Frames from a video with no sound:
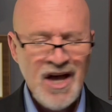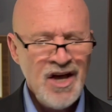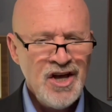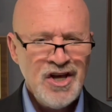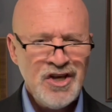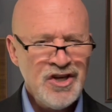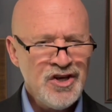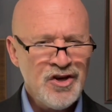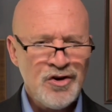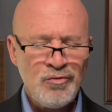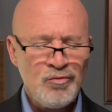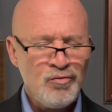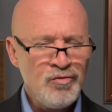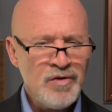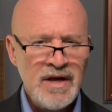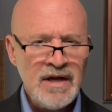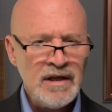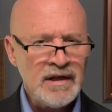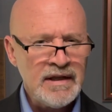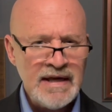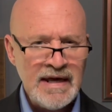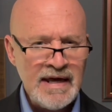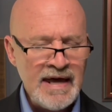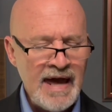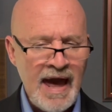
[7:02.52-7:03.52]
You
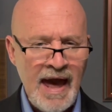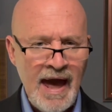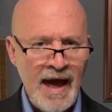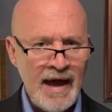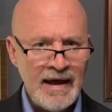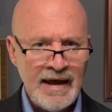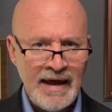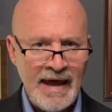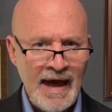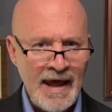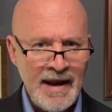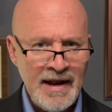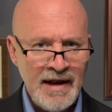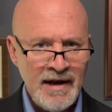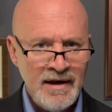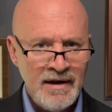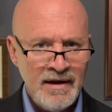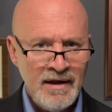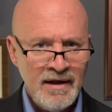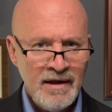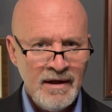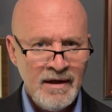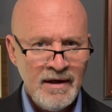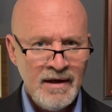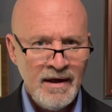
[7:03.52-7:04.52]
really can't get it
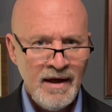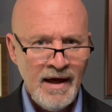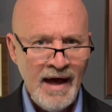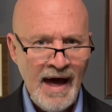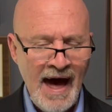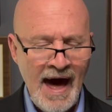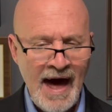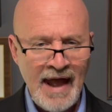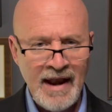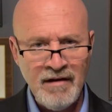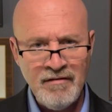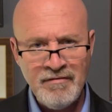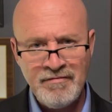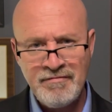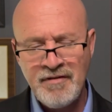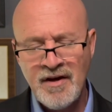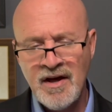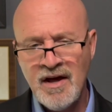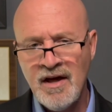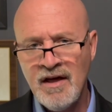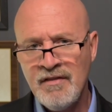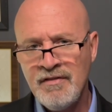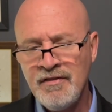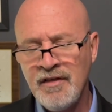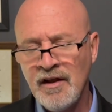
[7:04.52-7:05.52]
out of
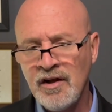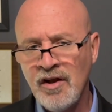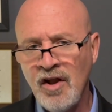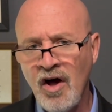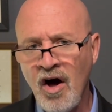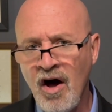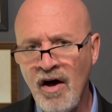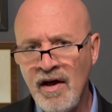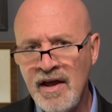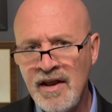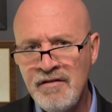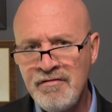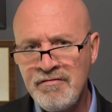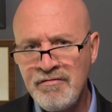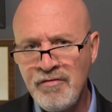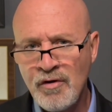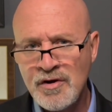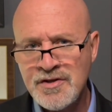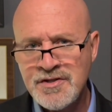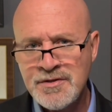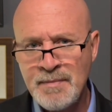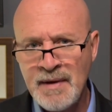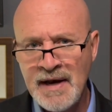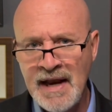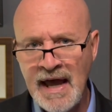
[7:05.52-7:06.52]
the law
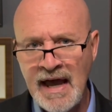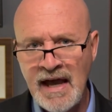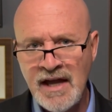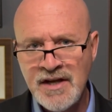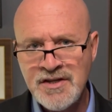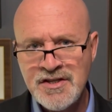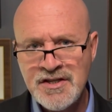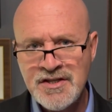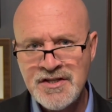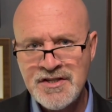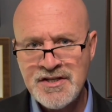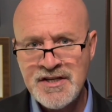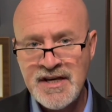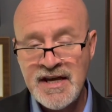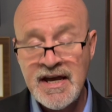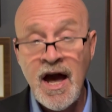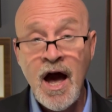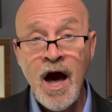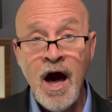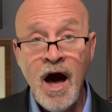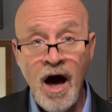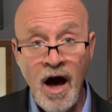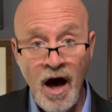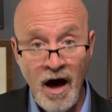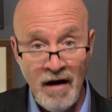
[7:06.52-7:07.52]
enforcement agency
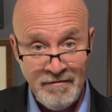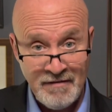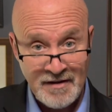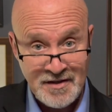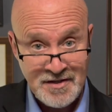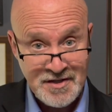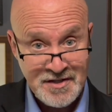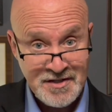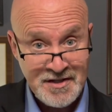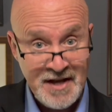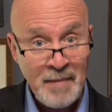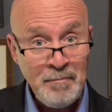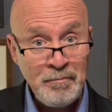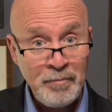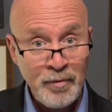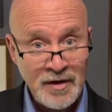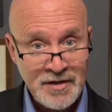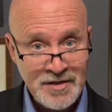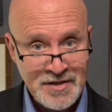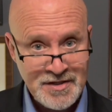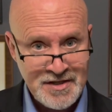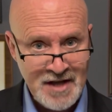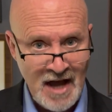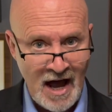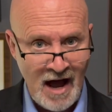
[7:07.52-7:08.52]
of a separate
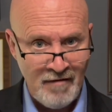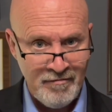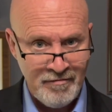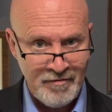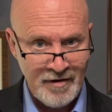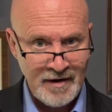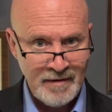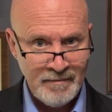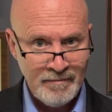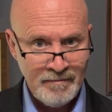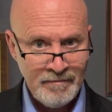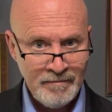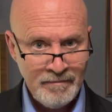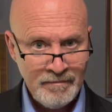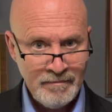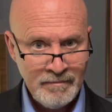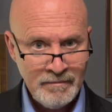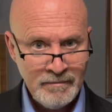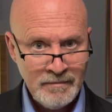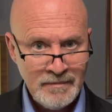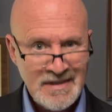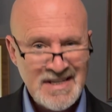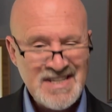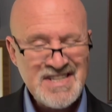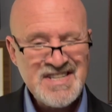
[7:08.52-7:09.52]
sovereign,
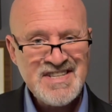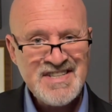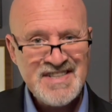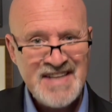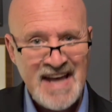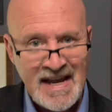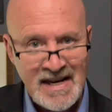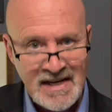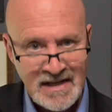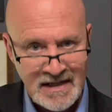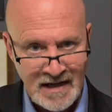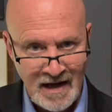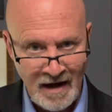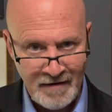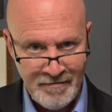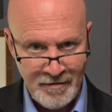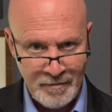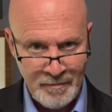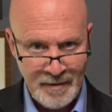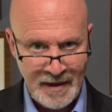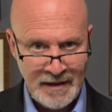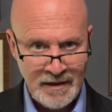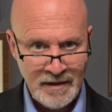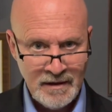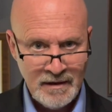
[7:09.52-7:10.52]
the state
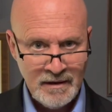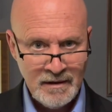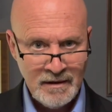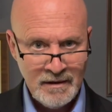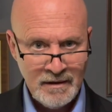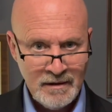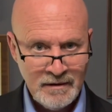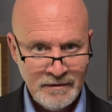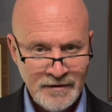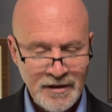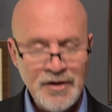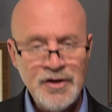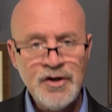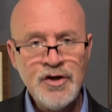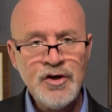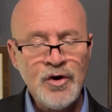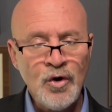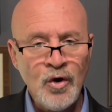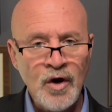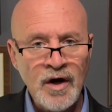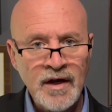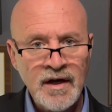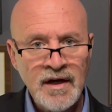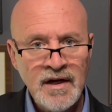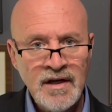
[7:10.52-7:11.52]
government, the New
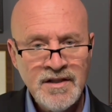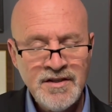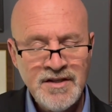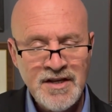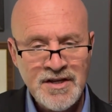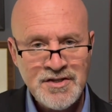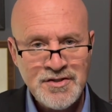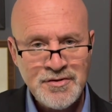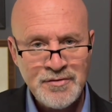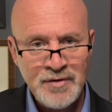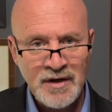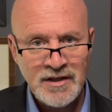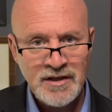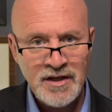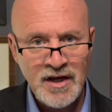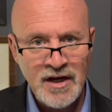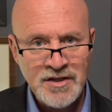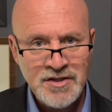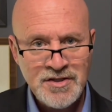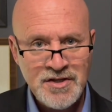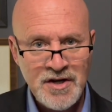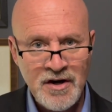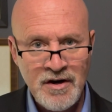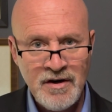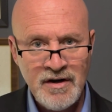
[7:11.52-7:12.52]
York District
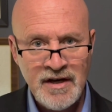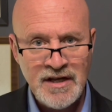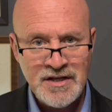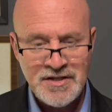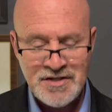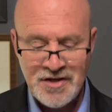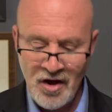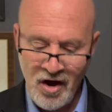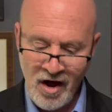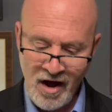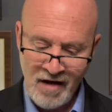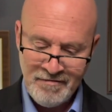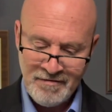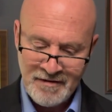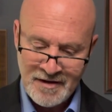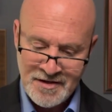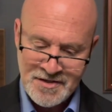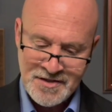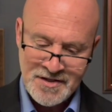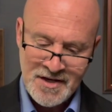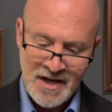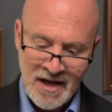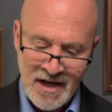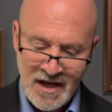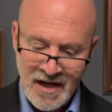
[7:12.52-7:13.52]
Attorney's Office.
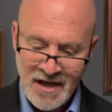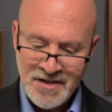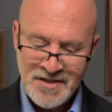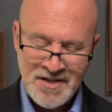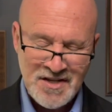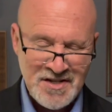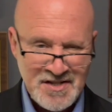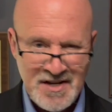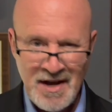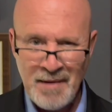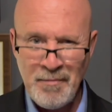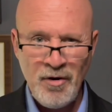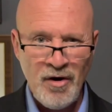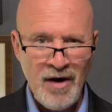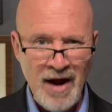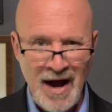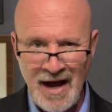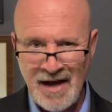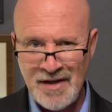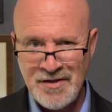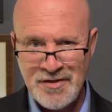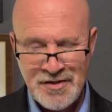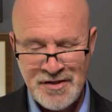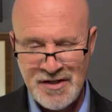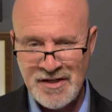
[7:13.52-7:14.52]
To
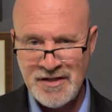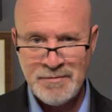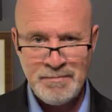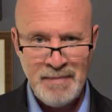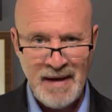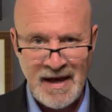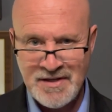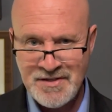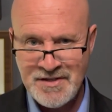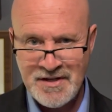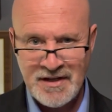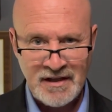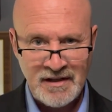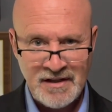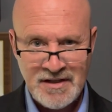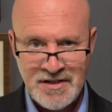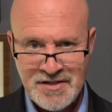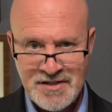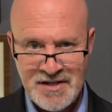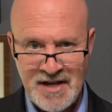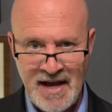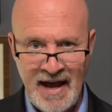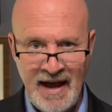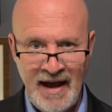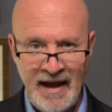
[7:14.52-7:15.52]
summarize, she's basically
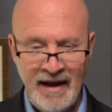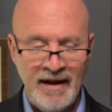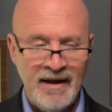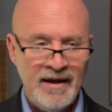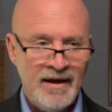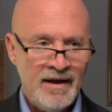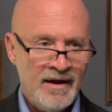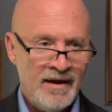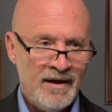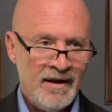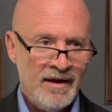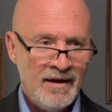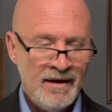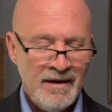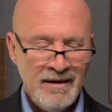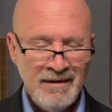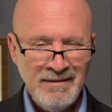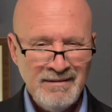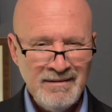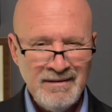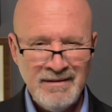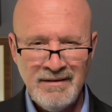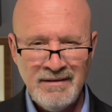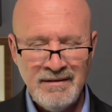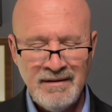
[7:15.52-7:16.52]
saying,
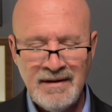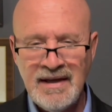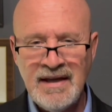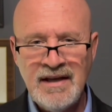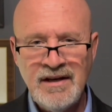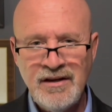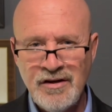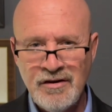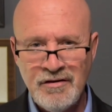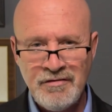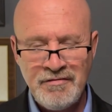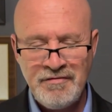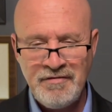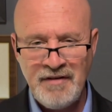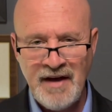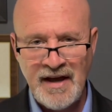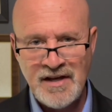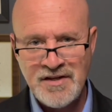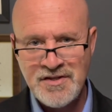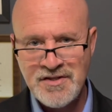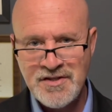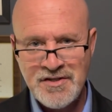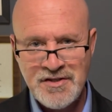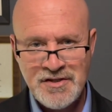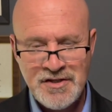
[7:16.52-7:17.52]
in your
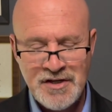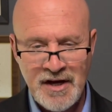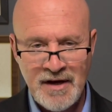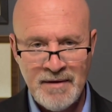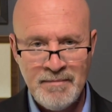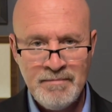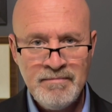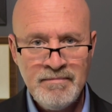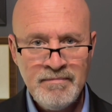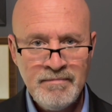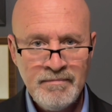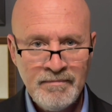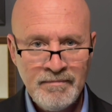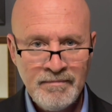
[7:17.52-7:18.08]
face, Jim.